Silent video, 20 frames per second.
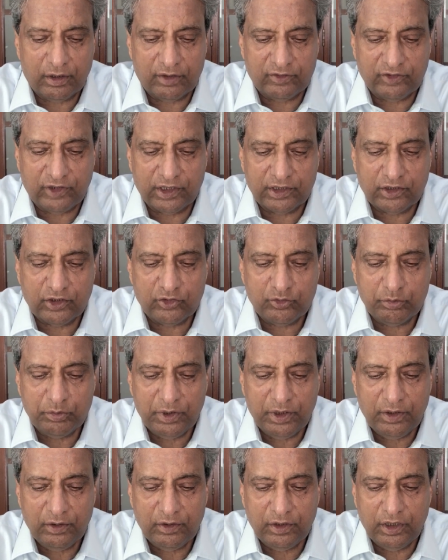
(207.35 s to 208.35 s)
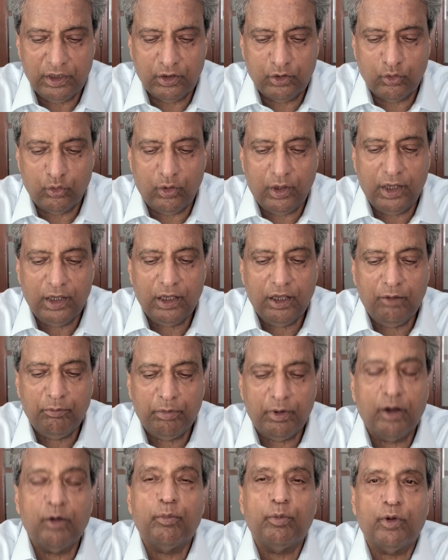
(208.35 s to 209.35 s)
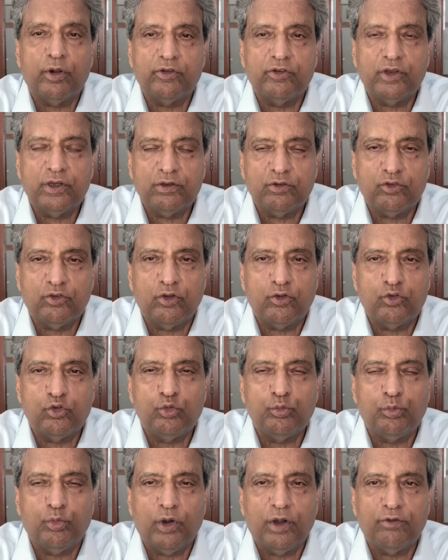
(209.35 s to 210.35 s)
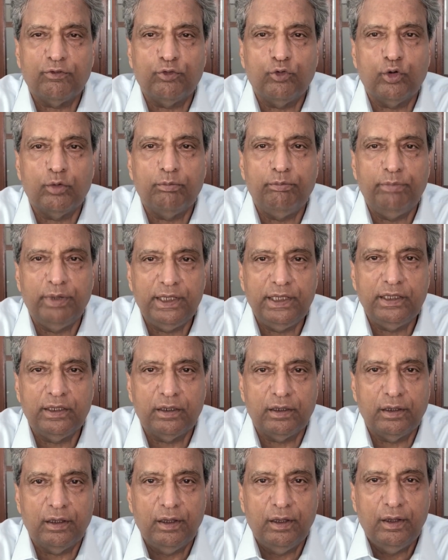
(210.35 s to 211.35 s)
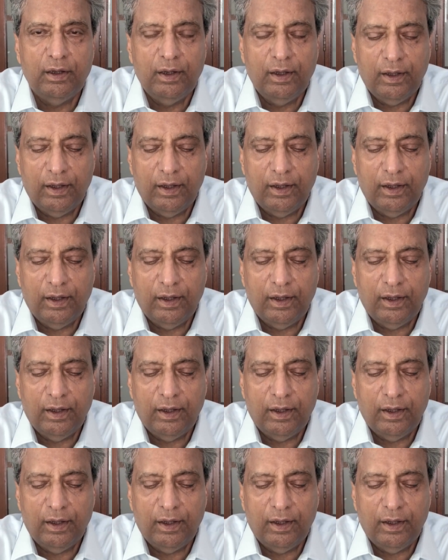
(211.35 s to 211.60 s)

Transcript: Azad Kashmir, the Kohala Power Project, is a $2.4 billion